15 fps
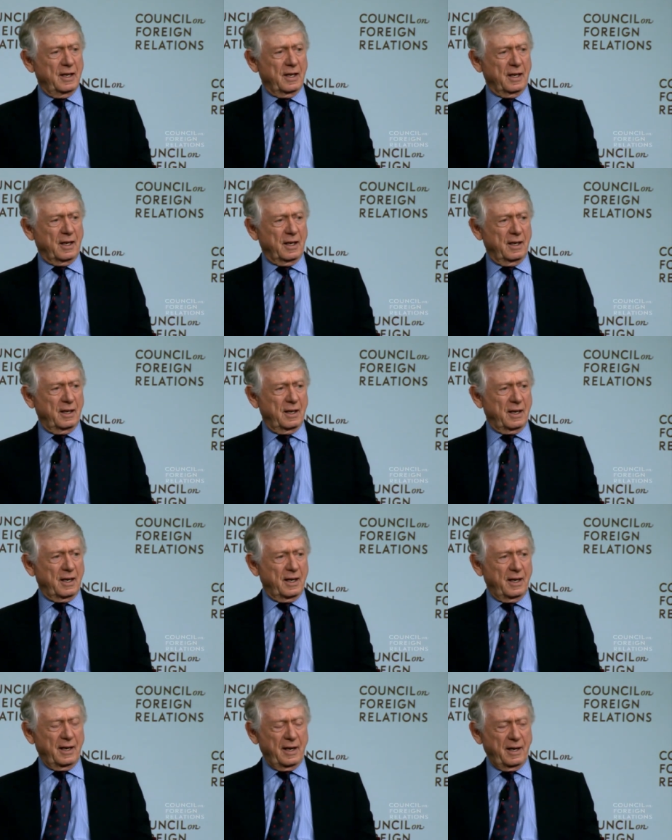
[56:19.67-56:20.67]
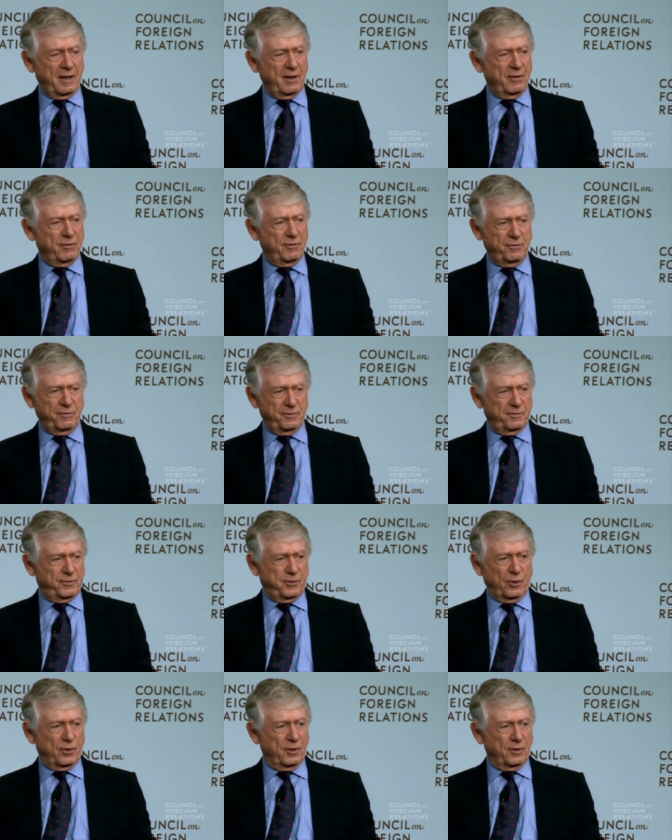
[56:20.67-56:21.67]
Uh, I have
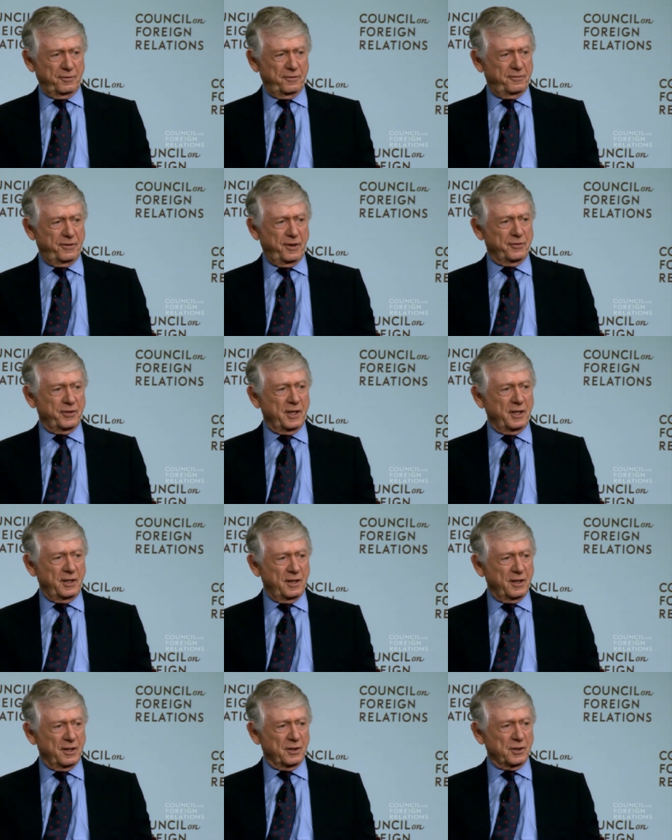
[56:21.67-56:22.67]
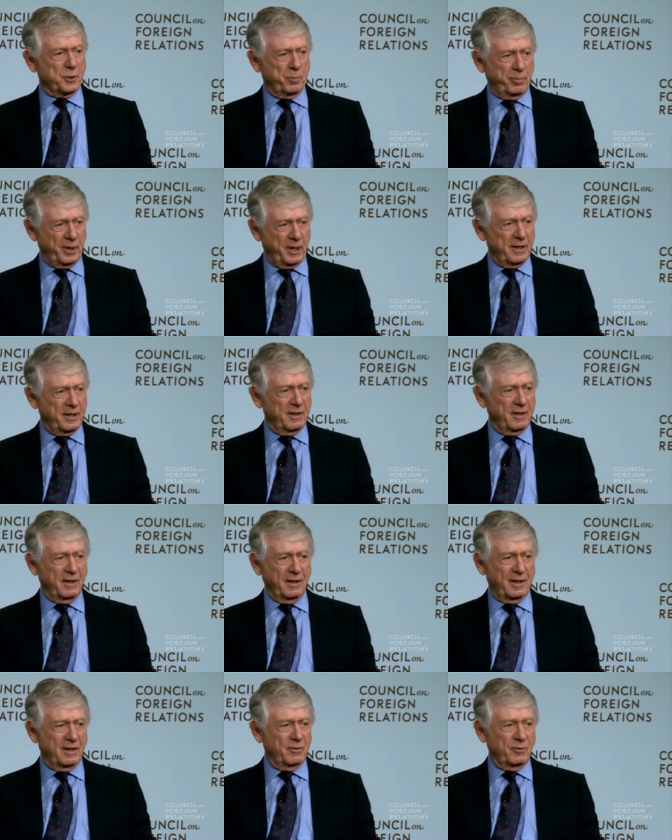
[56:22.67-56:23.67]
for 50 years been
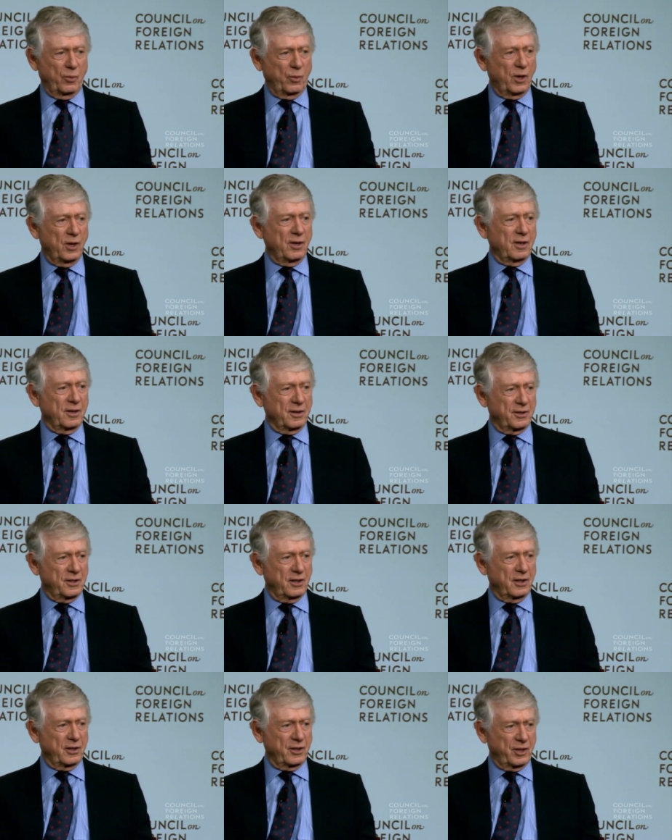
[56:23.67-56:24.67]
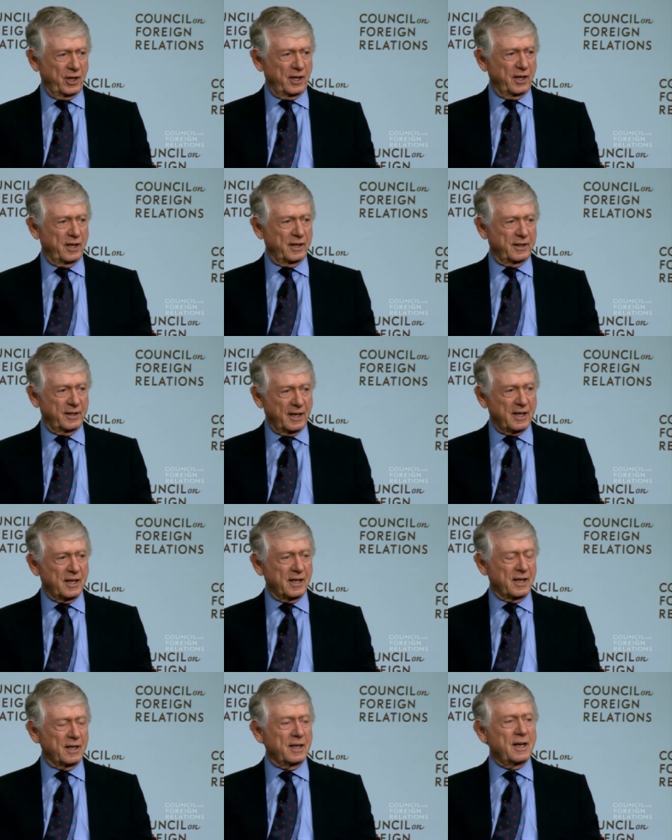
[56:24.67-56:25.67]
and will until the day I
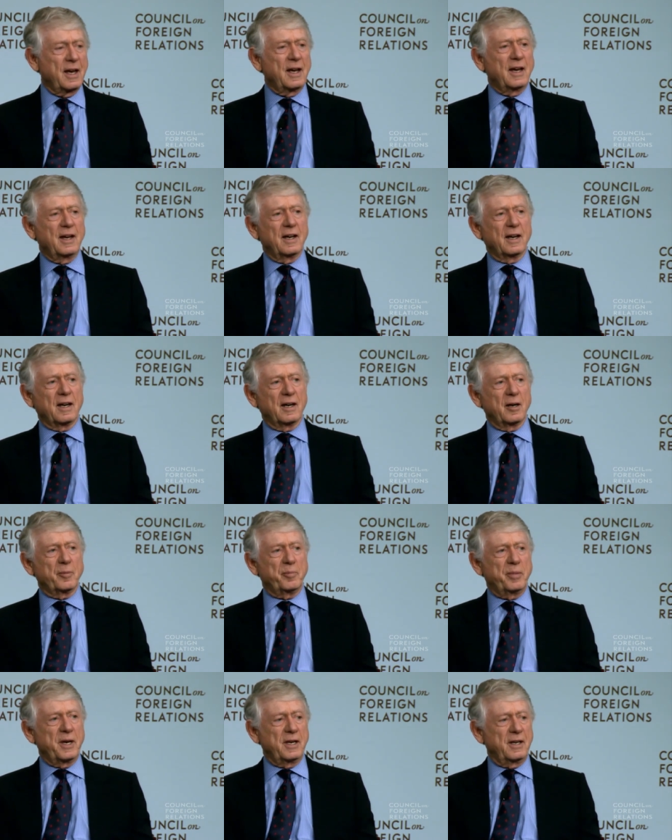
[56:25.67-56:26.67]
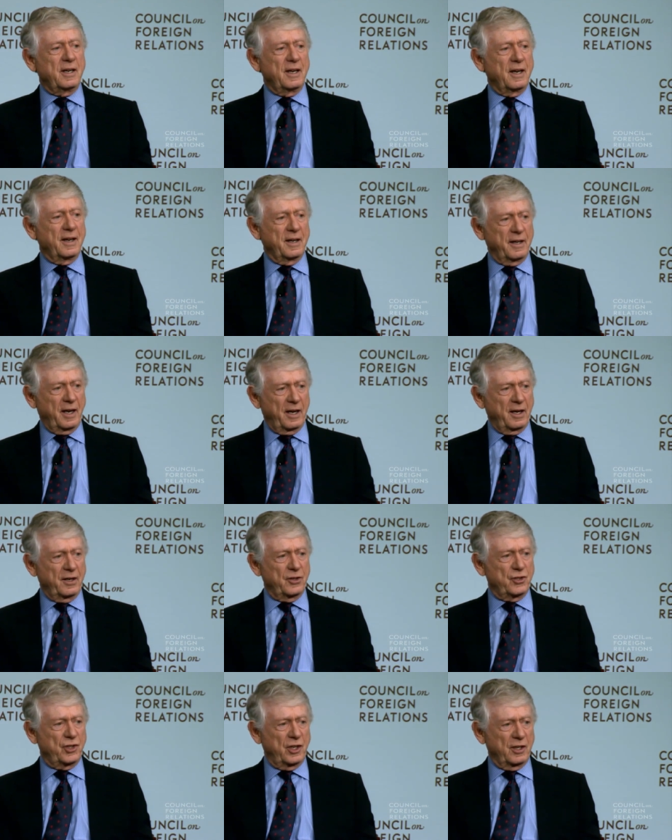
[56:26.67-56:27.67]
die uh, be
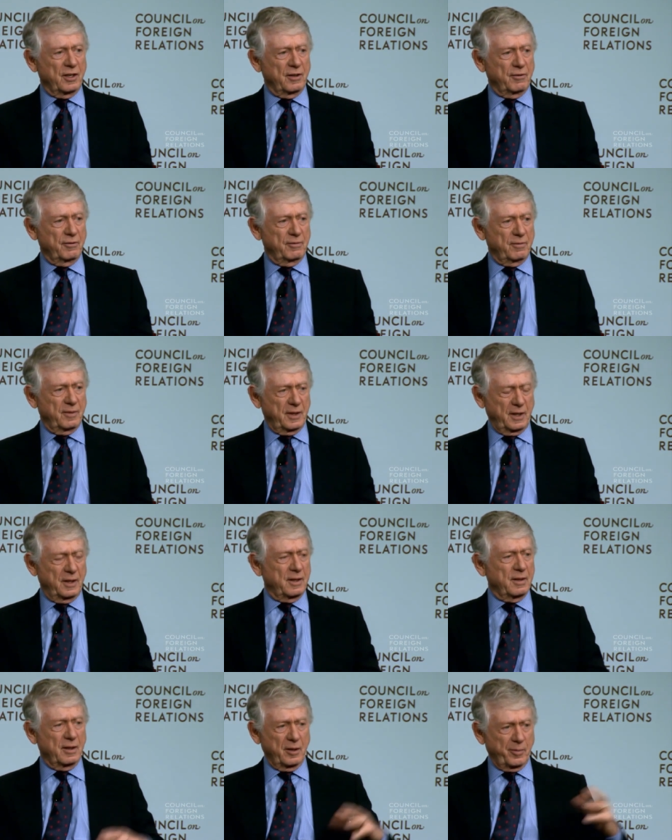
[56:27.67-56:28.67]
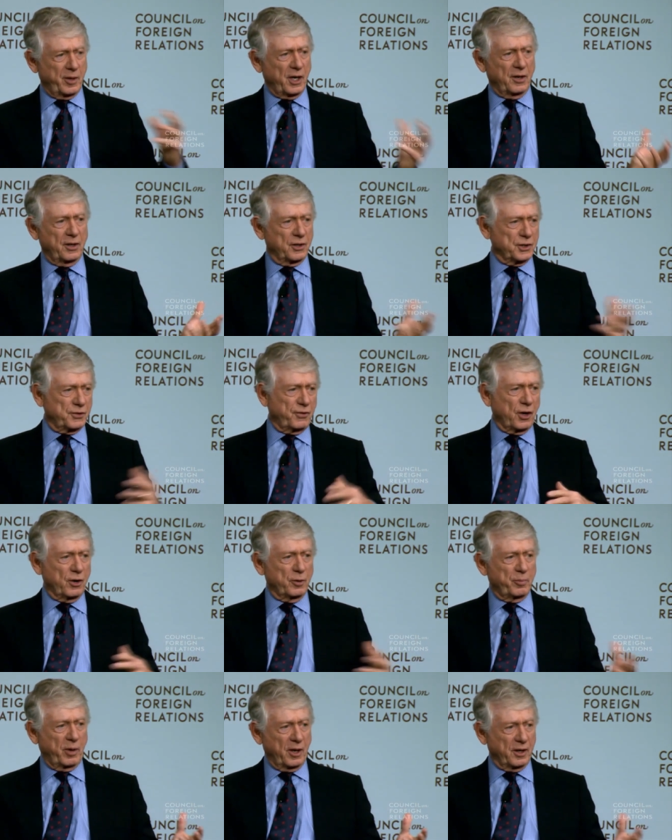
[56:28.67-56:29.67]
engaged in, in America's
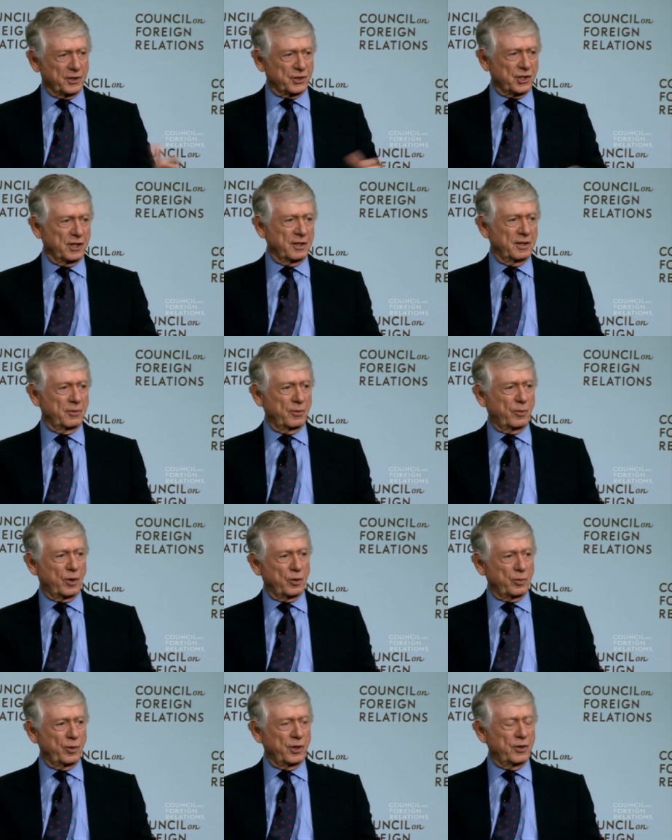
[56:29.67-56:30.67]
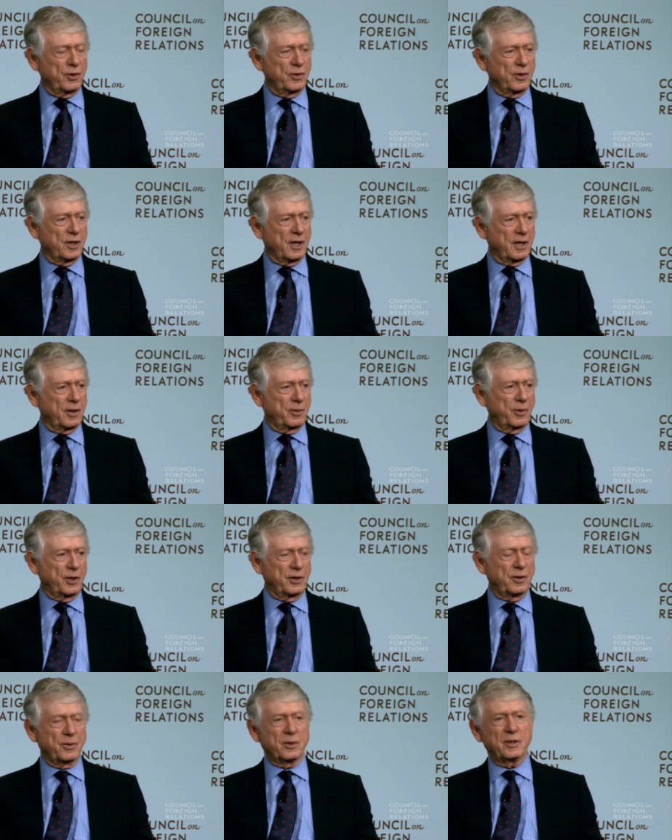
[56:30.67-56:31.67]
foreign policy and what we do and how we
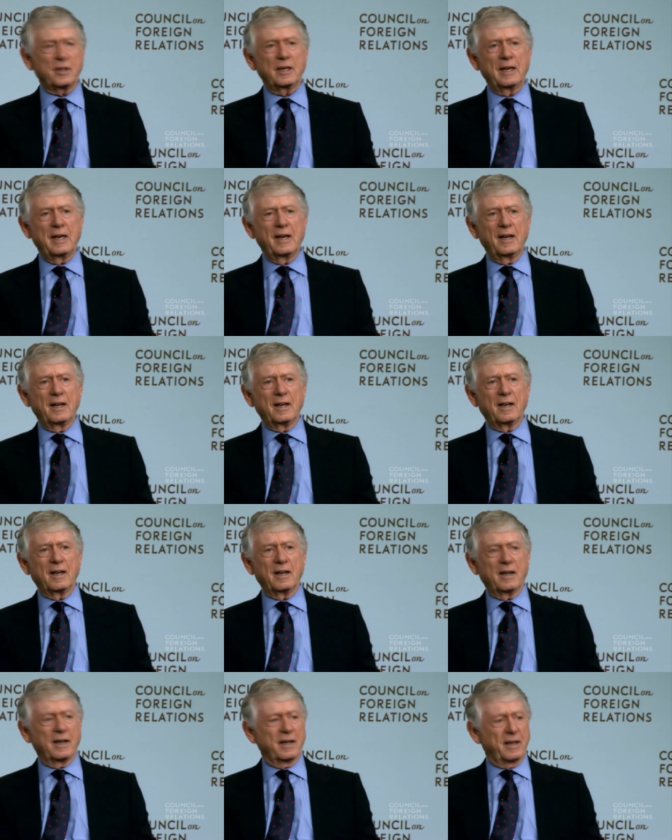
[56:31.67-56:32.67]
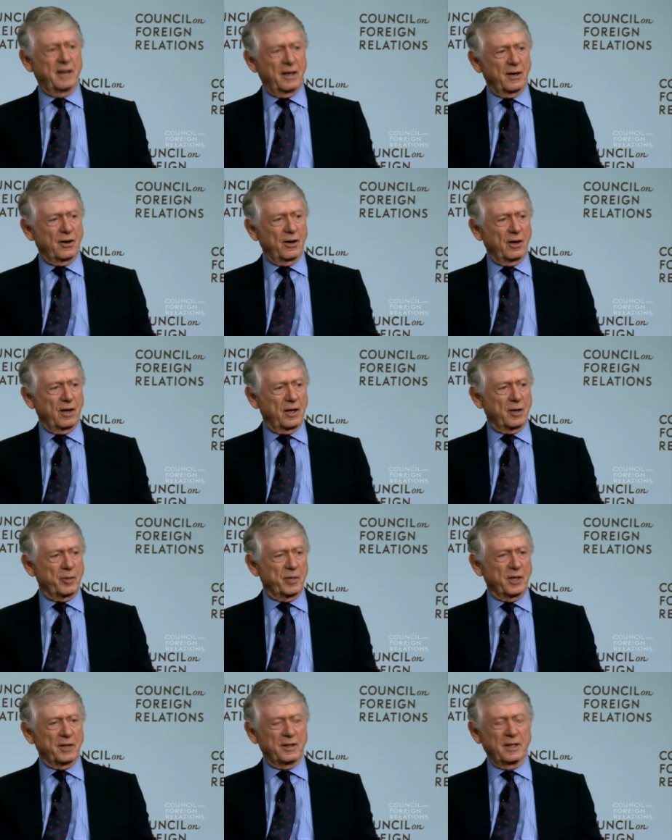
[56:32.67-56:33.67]
do it. Uh, I care a lot
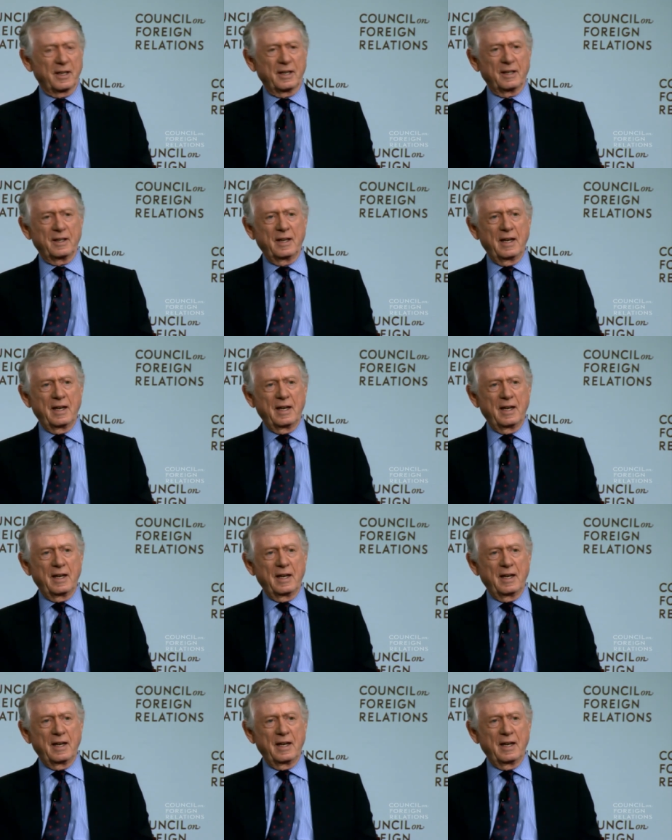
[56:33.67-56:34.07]
about that.